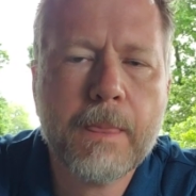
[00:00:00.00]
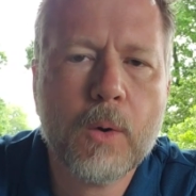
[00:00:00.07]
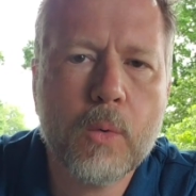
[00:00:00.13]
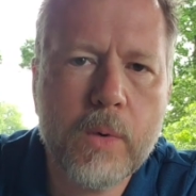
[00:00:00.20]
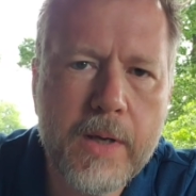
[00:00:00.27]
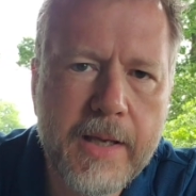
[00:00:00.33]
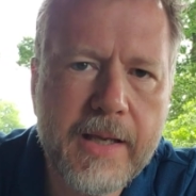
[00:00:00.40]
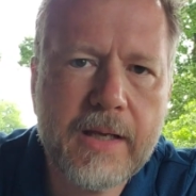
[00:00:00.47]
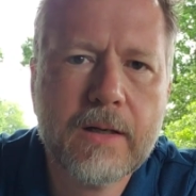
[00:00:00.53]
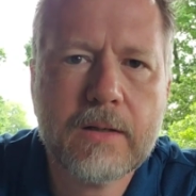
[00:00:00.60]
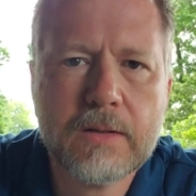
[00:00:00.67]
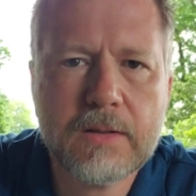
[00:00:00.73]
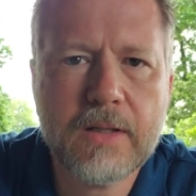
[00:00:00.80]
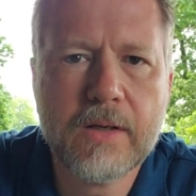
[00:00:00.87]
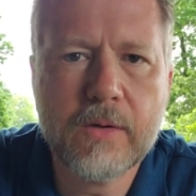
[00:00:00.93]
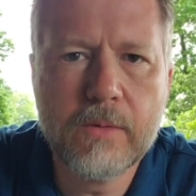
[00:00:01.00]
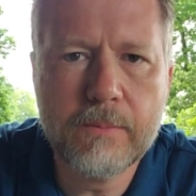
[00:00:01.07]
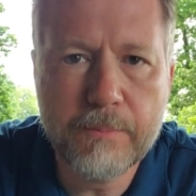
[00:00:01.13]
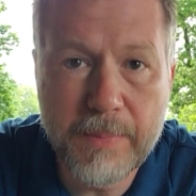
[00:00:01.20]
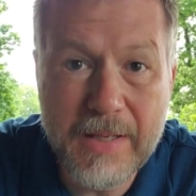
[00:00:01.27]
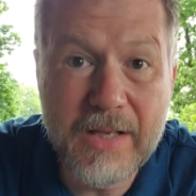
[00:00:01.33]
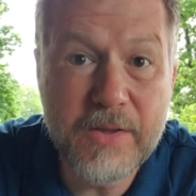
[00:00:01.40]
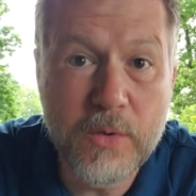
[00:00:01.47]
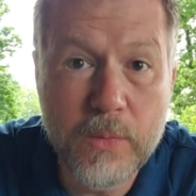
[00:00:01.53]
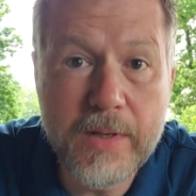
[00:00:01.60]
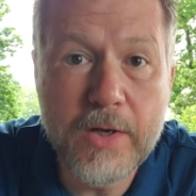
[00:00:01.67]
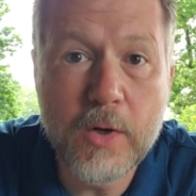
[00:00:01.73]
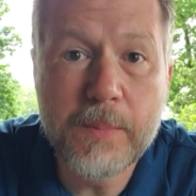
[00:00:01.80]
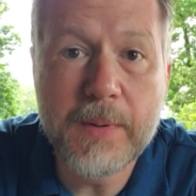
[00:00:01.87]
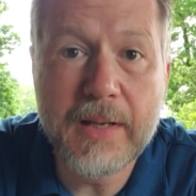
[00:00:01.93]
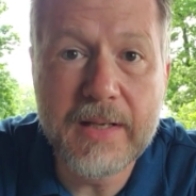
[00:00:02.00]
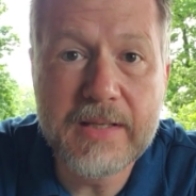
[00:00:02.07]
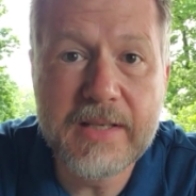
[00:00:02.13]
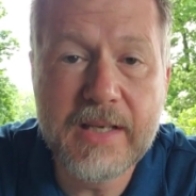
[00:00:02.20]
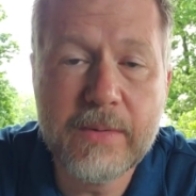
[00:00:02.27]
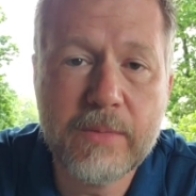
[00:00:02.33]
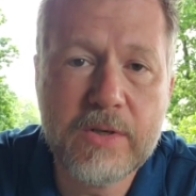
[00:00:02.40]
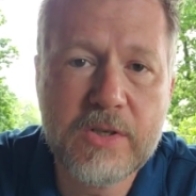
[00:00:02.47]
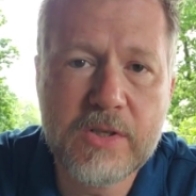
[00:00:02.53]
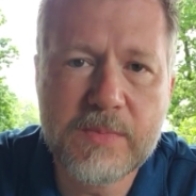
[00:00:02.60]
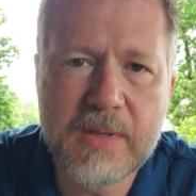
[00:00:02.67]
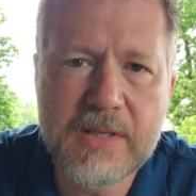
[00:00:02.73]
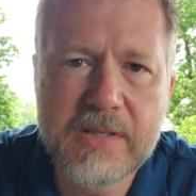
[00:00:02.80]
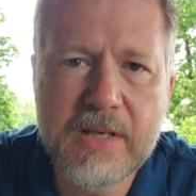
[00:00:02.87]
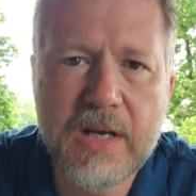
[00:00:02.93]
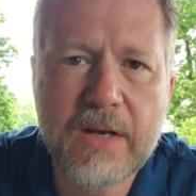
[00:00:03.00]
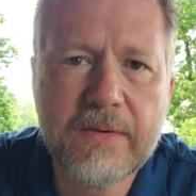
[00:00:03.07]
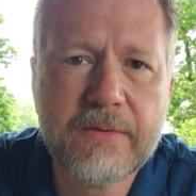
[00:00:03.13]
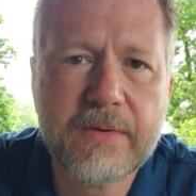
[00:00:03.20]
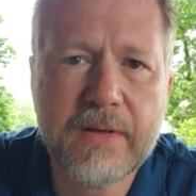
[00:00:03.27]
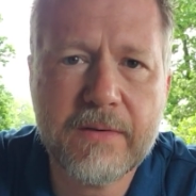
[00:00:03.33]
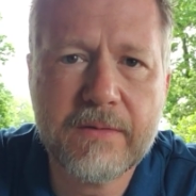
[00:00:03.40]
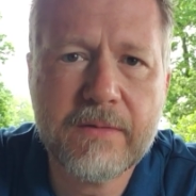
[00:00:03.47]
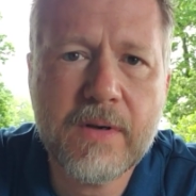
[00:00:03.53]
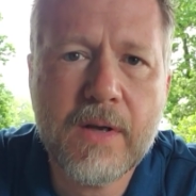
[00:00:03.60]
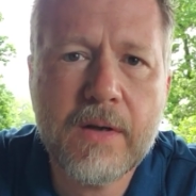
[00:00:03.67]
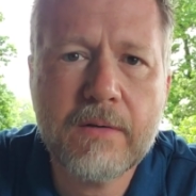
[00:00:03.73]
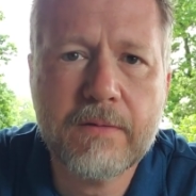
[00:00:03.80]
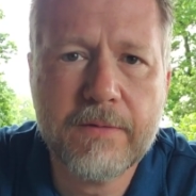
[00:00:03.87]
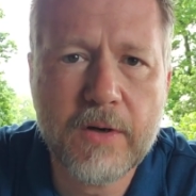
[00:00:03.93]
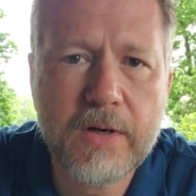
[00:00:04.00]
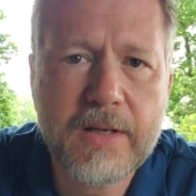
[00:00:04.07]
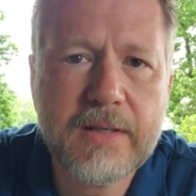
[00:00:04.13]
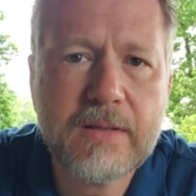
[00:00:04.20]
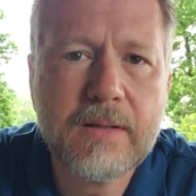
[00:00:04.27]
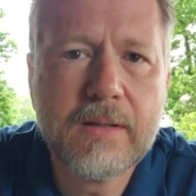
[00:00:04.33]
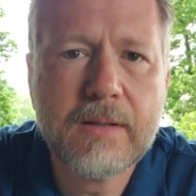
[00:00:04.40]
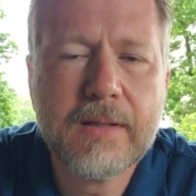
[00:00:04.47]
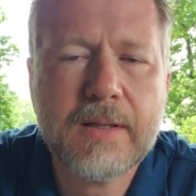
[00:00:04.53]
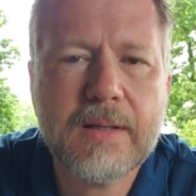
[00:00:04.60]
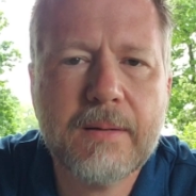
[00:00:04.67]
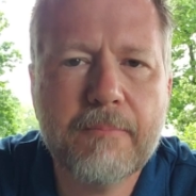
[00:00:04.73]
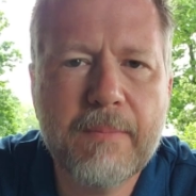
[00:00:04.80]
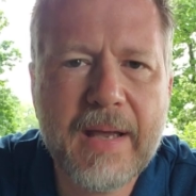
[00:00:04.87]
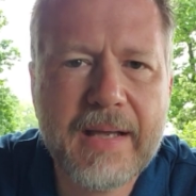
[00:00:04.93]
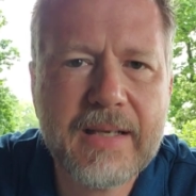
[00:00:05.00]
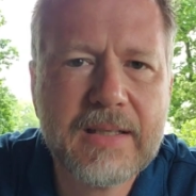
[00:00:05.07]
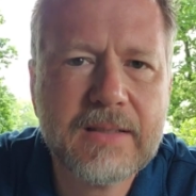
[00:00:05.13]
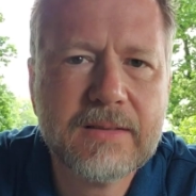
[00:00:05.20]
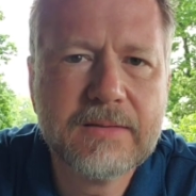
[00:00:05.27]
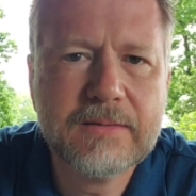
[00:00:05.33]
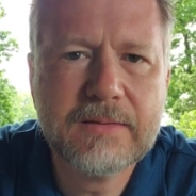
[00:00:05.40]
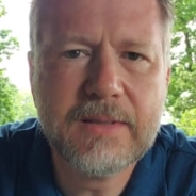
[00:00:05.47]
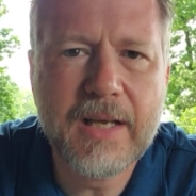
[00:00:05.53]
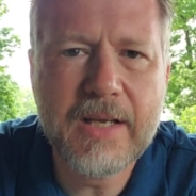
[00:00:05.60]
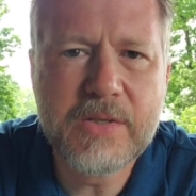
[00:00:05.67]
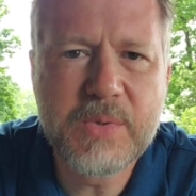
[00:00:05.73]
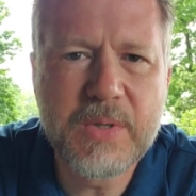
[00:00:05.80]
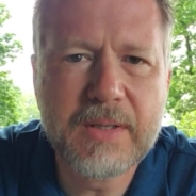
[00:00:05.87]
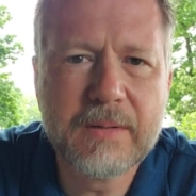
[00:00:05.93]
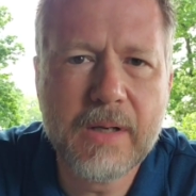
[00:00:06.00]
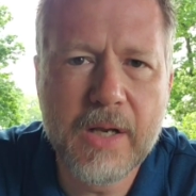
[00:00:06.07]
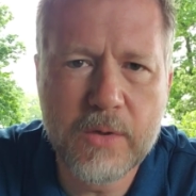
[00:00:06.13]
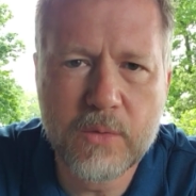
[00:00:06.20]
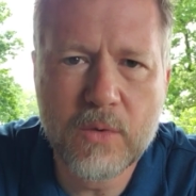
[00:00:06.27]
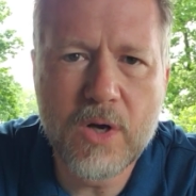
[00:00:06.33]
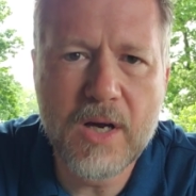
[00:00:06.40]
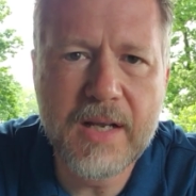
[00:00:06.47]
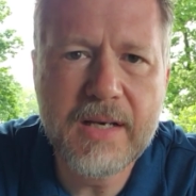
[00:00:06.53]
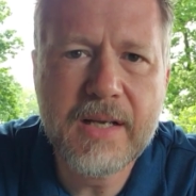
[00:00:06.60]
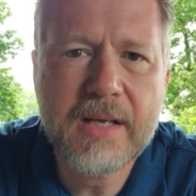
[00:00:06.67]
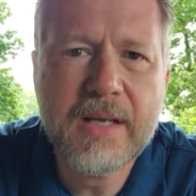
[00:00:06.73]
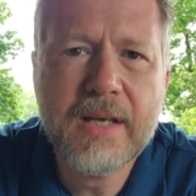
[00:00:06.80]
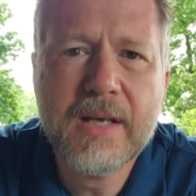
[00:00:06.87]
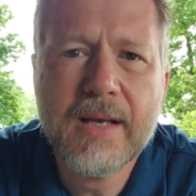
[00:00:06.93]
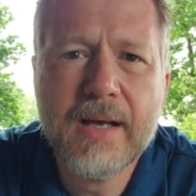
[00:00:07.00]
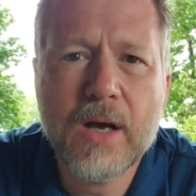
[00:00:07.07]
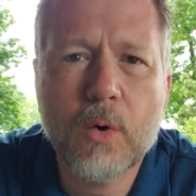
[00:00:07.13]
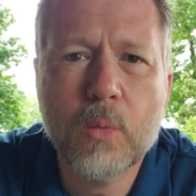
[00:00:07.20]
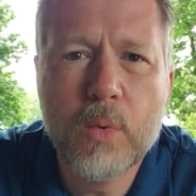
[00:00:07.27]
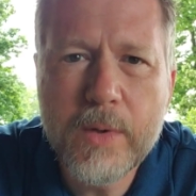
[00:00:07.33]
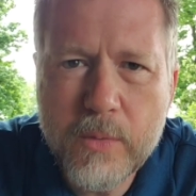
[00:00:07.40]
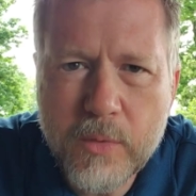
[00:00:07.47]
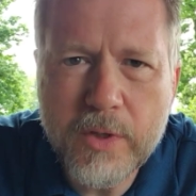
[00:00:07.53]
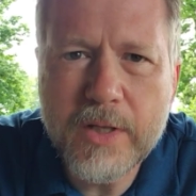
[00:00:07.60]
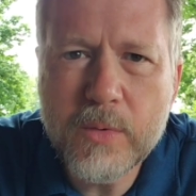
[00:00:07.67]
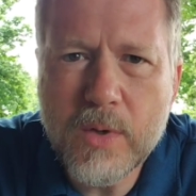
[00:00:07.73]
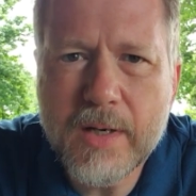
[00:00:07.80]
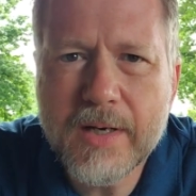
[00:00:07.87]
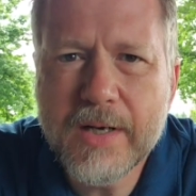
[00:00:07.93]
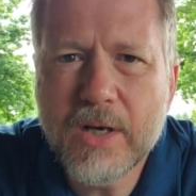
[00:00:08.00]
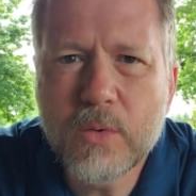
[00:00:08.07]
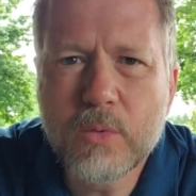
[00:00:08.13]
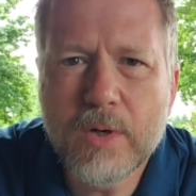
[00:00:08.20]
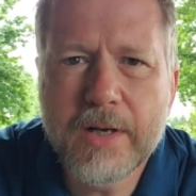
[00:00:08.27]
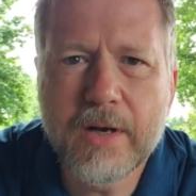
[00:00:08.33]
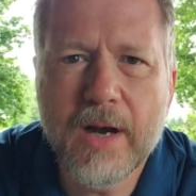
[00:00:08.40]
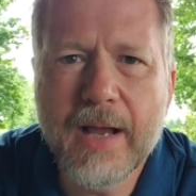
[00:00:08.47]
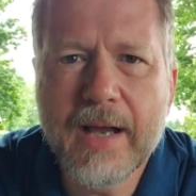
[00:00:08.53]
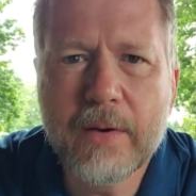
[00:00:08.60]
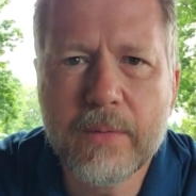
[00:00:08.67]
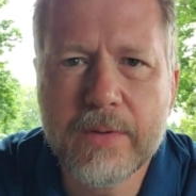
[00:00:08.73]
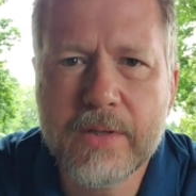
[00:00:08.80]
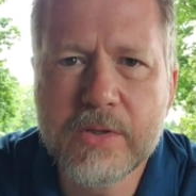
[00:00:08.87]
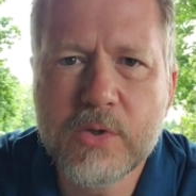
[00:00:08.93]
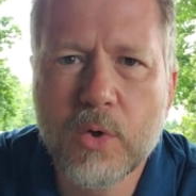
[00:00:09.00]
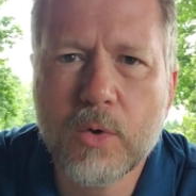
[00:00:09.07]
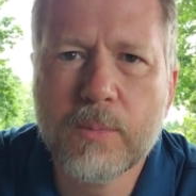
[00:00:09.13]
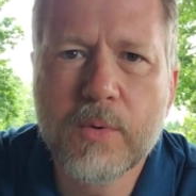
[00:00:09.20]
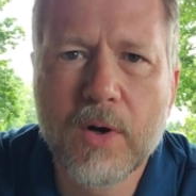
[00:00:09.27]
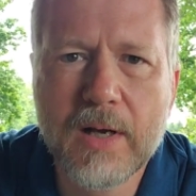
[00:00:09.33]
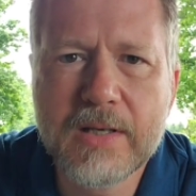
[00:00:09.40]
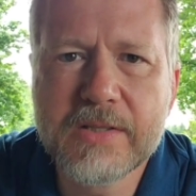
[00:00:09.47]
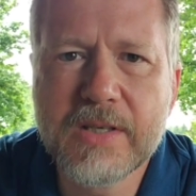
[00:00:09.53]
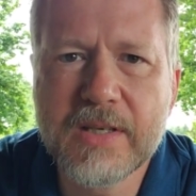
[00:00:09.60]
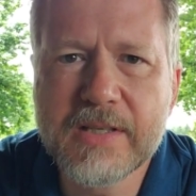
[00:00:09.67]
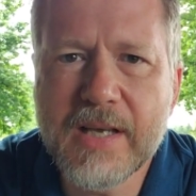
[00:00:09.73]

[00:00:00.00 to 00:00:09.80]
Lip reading: We, being the reopening team, which is myself and Vernon, Megan, Ezra, and Ron, we really want to know where you're at with this whole process,